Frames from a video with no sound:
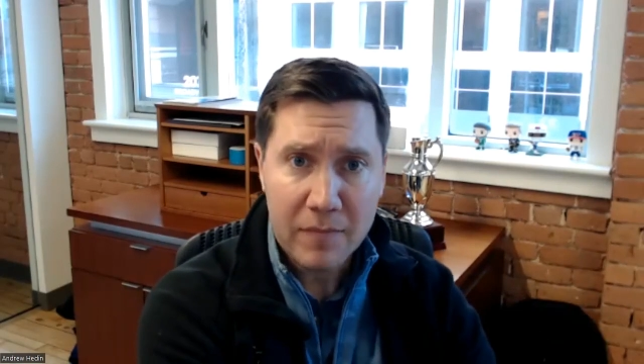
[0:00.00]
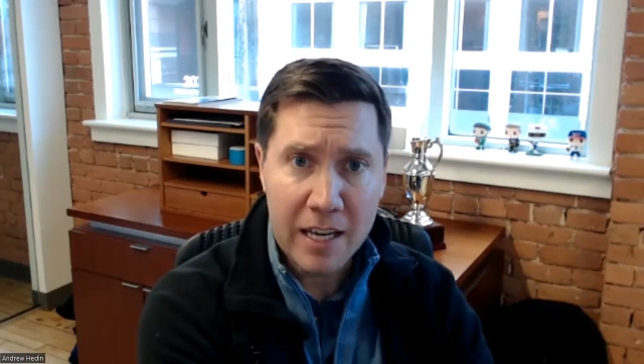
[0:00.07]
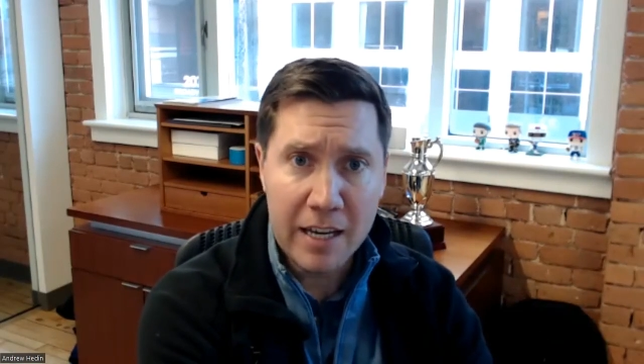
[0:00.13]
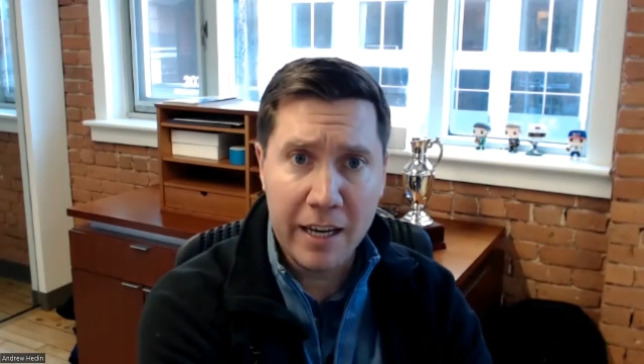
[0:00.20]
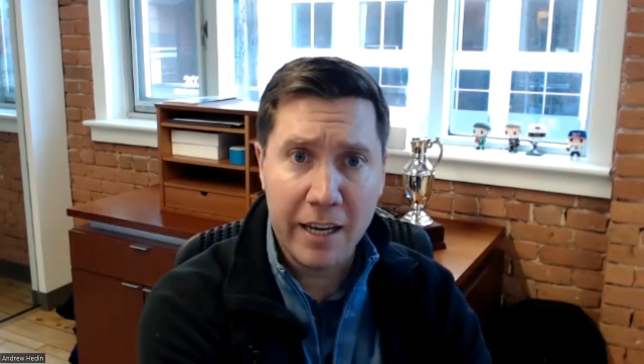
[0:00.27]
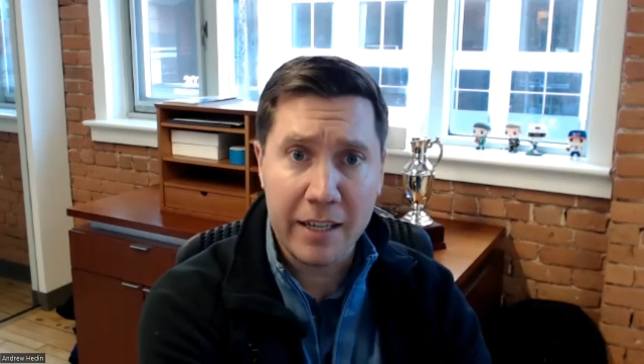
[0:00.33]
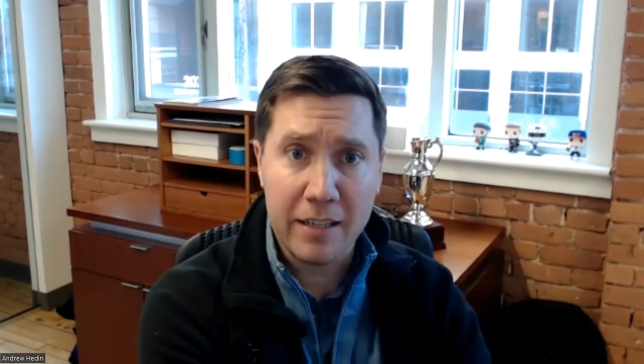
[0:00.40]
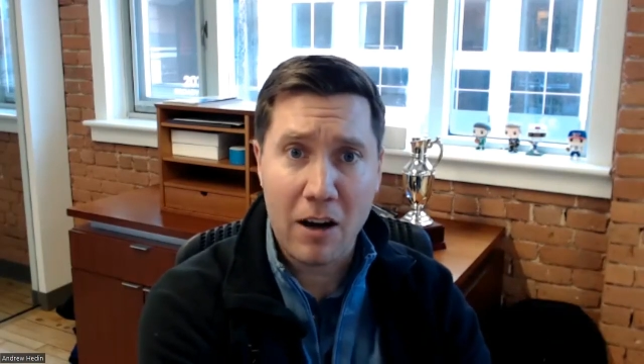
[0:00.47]

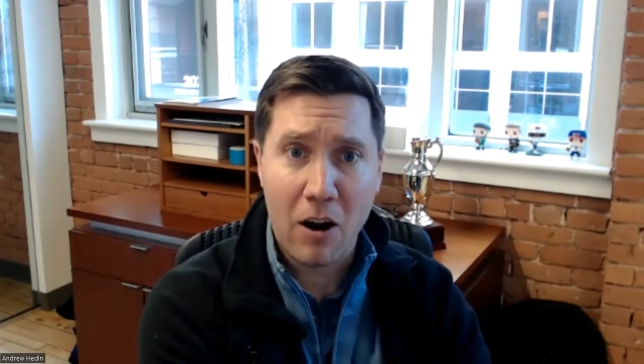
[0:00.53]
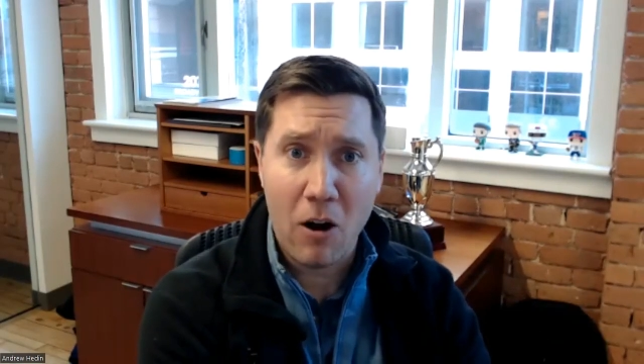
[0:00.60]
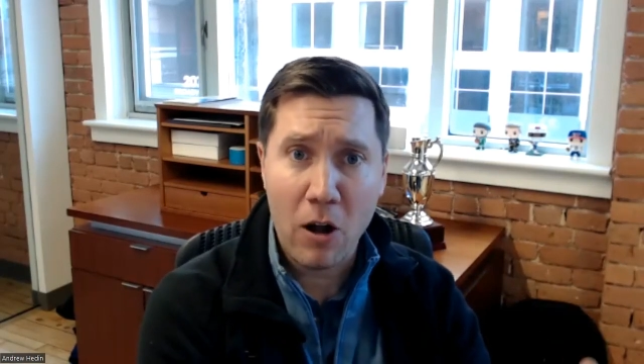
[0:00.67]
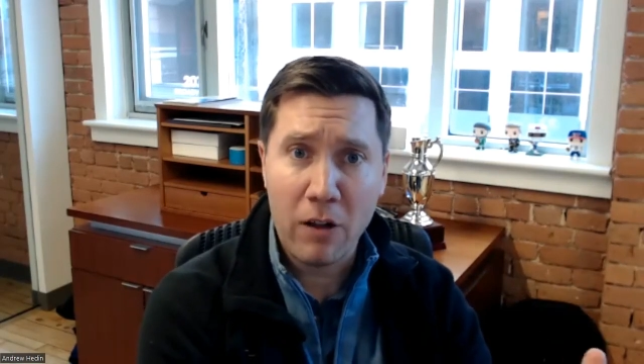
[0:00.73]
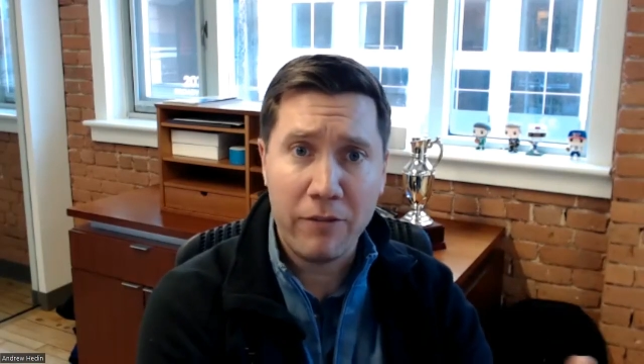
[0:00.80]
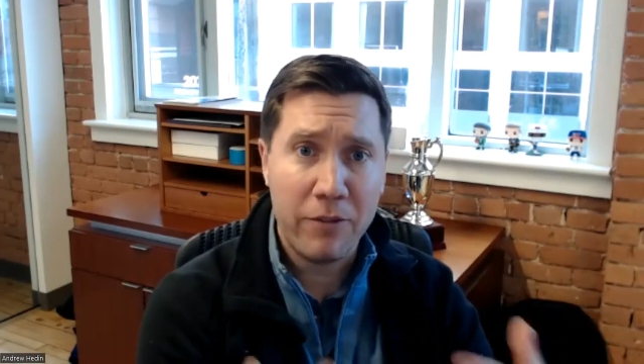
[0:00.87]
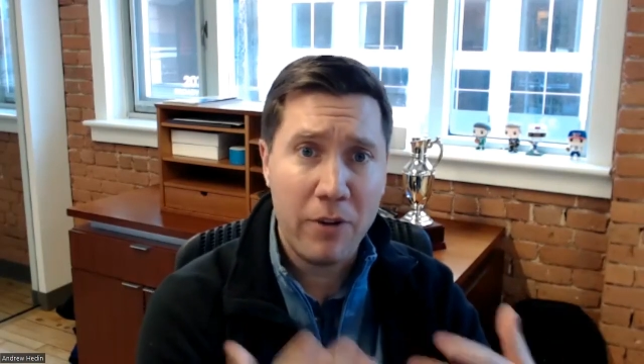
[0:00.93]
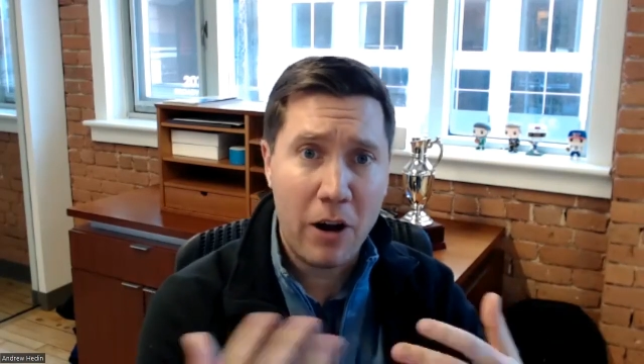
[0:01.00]
And
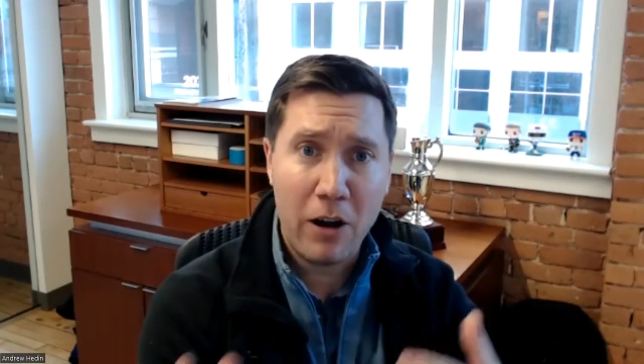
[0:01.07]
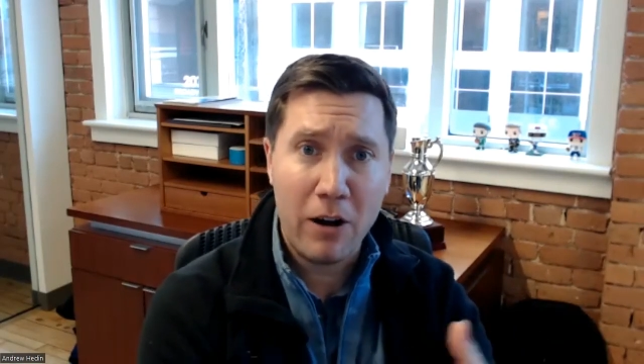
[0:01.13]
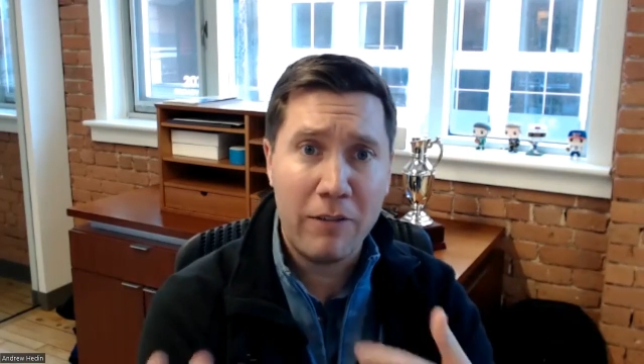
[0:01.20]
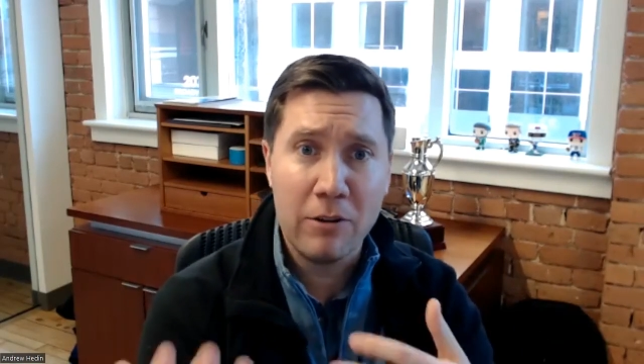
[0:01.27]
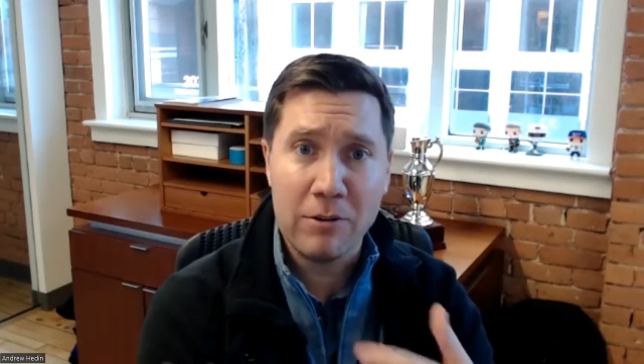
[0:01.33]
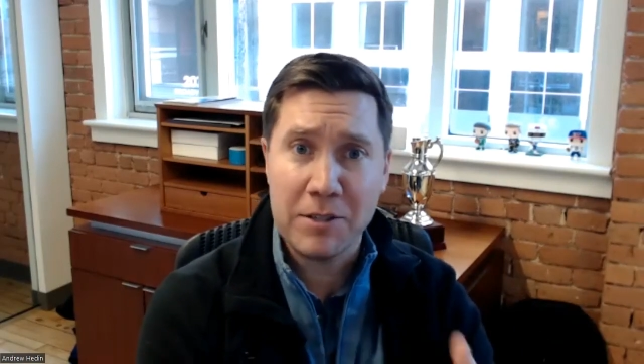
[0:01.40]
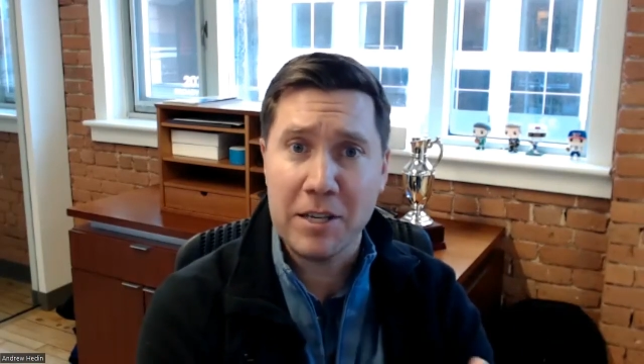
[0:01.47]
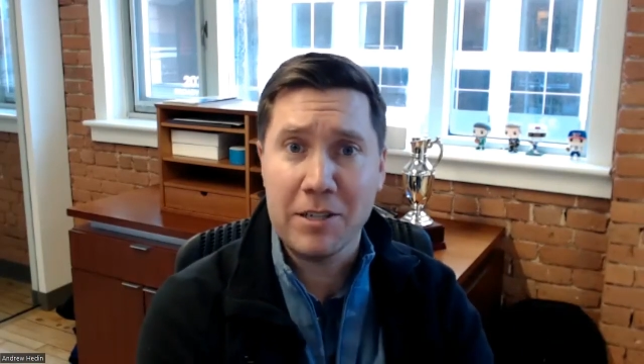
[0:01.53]
all of
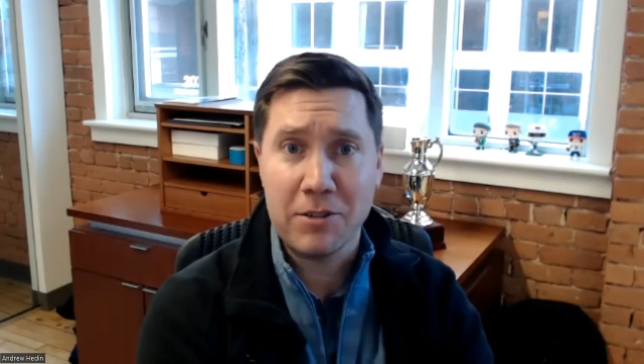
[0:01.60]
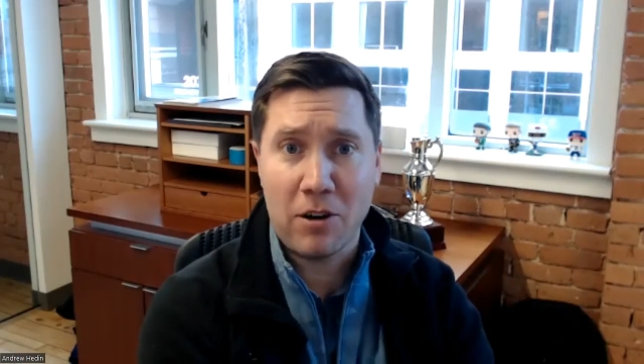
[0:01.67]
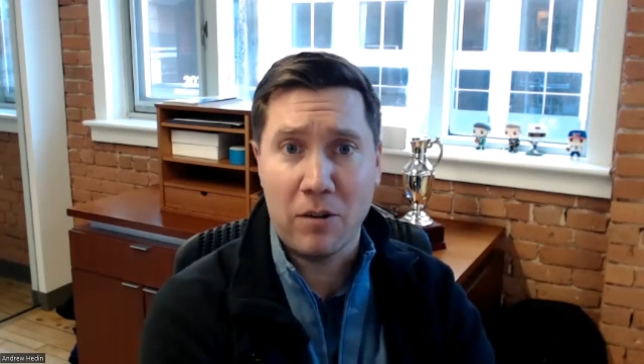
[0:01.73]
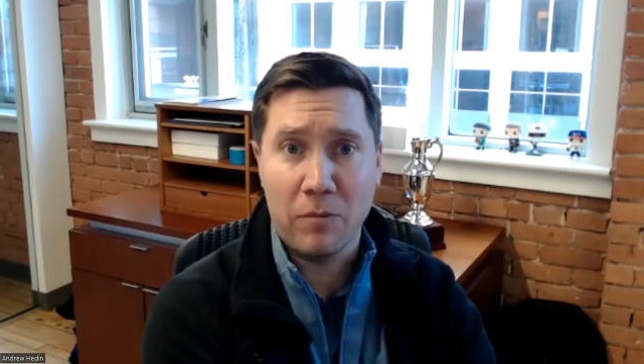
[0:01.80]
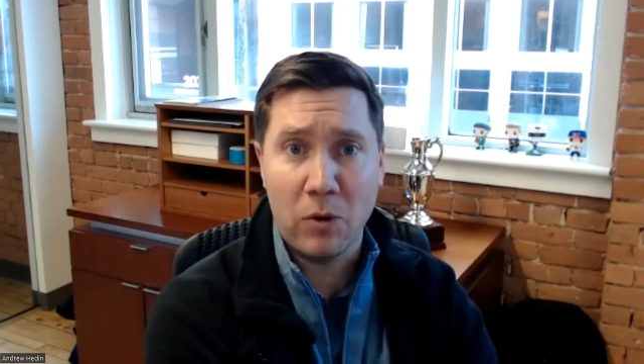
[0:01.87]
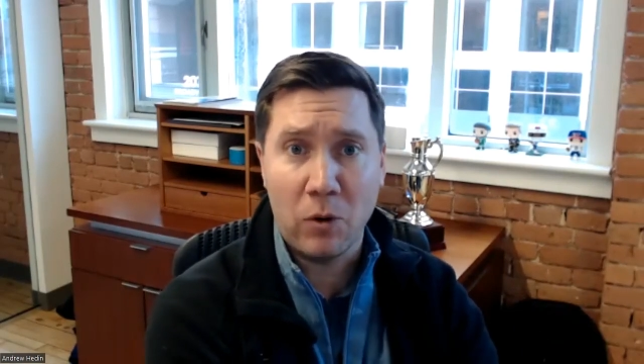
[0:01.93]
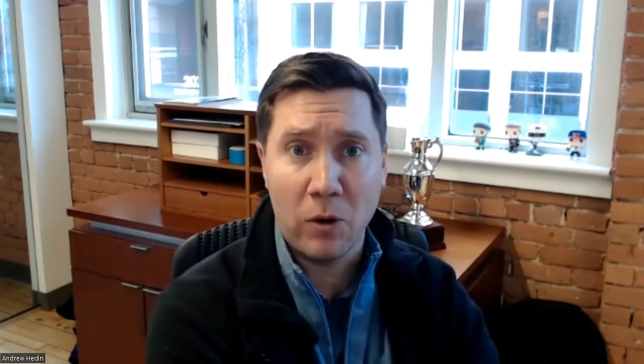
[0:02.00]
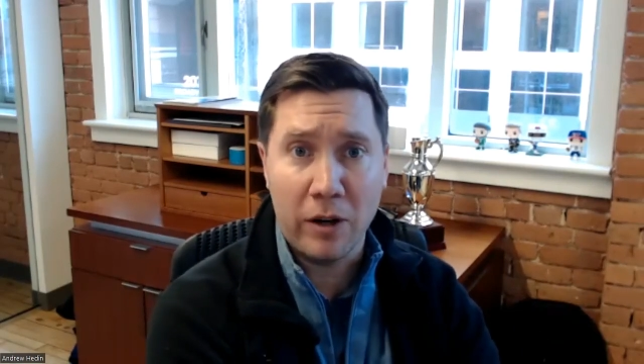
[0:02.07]
those things
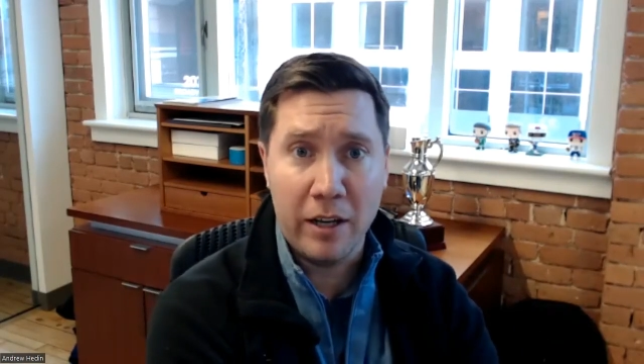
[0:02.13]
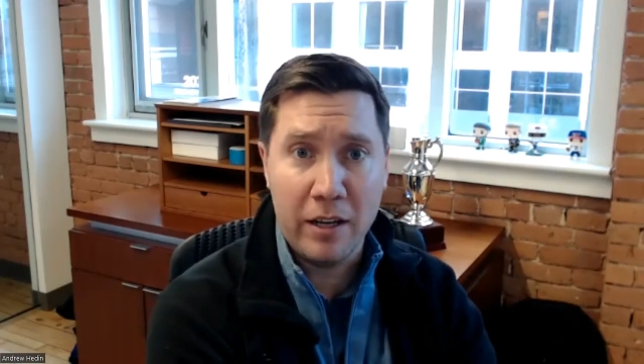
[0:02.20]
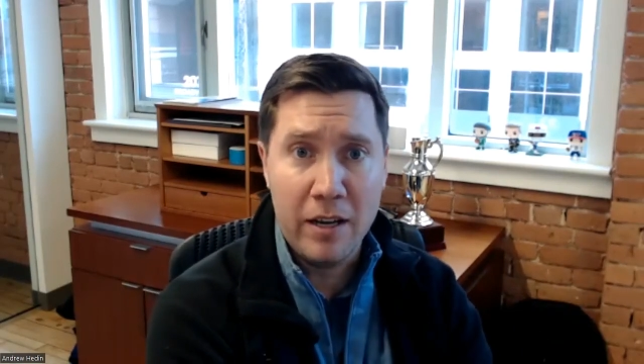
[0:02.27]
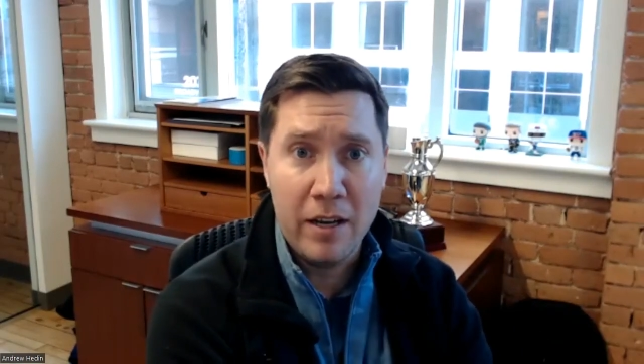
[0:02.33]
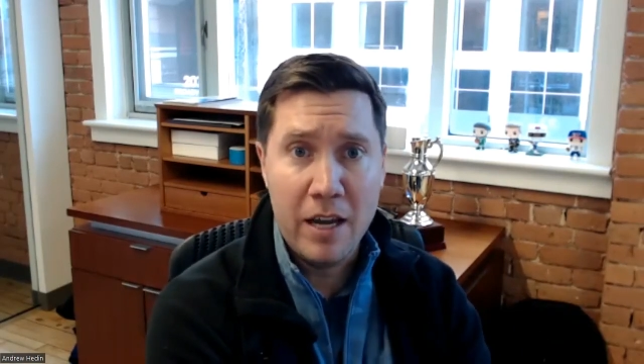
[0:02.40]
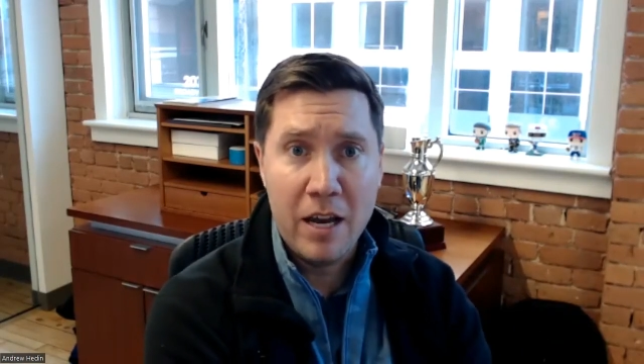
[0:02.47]
are important,